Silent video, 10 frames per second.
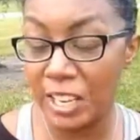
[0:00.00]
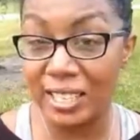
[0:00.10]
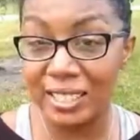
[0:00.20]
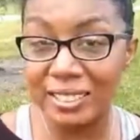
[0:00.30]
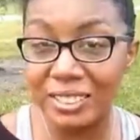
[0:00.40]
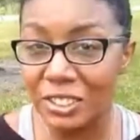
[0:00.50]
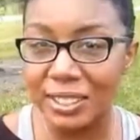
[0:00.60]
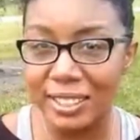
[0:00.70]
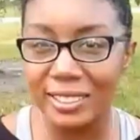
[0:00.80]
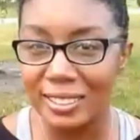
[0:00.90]
feed
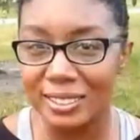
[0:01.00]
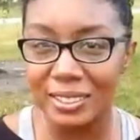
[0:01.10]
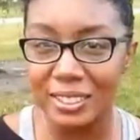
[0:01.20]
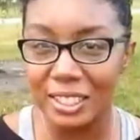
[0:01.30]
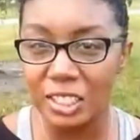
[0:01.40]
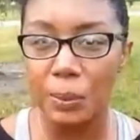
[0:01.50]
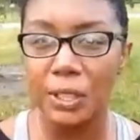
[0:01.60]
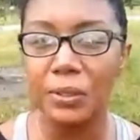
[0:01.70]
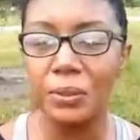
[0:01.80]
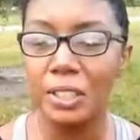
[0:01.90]
into this
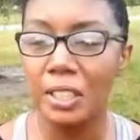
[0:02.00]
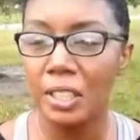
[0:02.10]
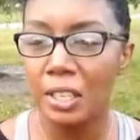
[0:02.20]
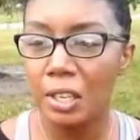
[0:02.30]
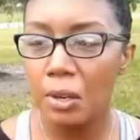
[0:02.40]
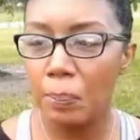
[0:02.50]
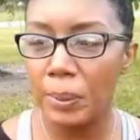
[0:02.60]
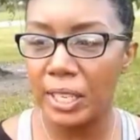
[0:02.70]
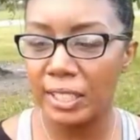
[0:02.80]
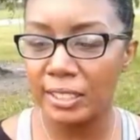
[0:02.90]
dispute,
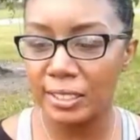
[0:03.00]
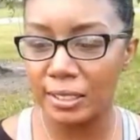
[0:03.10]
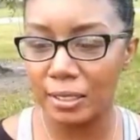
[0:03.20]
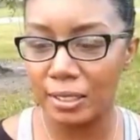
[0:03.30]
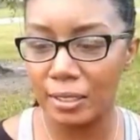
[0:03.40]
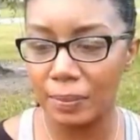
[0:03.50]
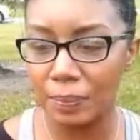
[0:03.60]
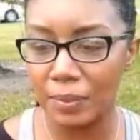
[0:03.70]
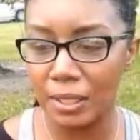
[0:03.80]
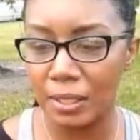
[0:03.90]
because
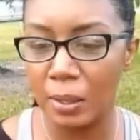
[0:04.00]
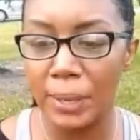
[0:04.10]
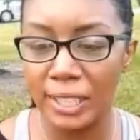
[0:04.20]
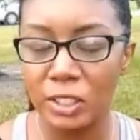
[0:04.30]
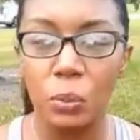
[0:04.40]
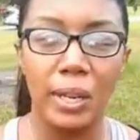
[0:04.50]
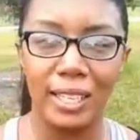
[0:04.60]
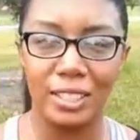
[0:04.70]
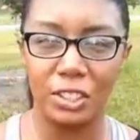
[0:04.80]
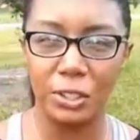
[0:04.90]
the best
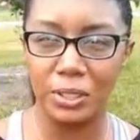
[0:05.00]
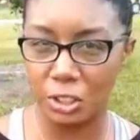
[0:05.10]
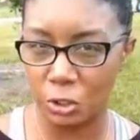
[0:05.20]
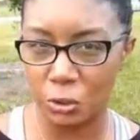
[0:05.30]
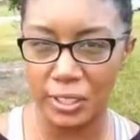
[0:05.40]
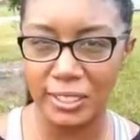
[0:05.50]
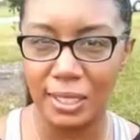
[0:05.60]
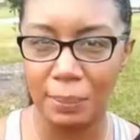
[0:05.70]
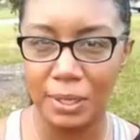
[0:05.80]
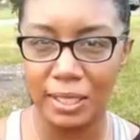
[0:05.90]
way to destroy
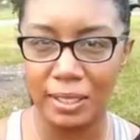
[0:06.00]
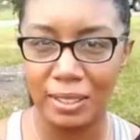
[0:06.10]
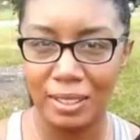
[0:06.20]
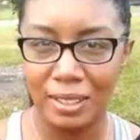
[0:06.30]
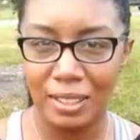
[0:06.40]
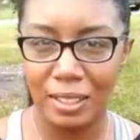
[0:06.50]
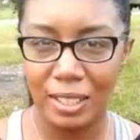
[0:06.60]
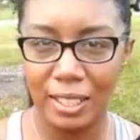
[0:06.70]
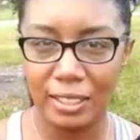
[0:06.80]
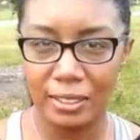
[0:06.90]
something
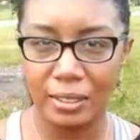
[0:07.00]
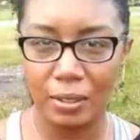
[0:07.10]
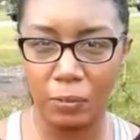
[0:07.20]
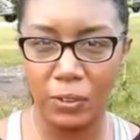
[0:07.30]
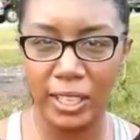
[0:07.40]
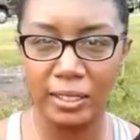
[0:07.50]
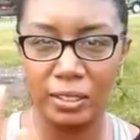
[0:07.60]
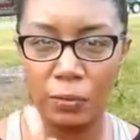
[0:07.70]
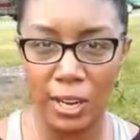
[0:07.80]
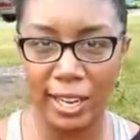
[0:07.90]
is
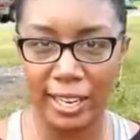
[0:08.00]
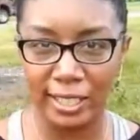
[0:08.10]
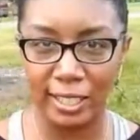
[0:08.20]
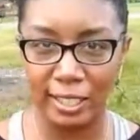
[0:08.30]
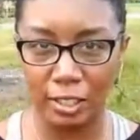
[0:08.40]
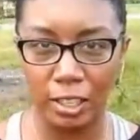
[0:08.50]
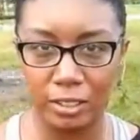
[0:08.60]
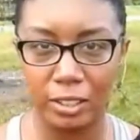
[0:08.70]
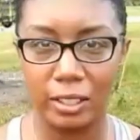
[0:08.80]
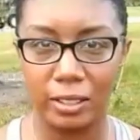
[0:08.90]
via divide and
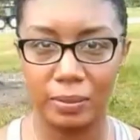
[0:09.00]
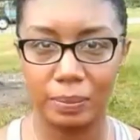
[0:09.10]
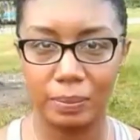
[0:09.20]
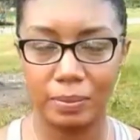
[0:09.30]
conquer.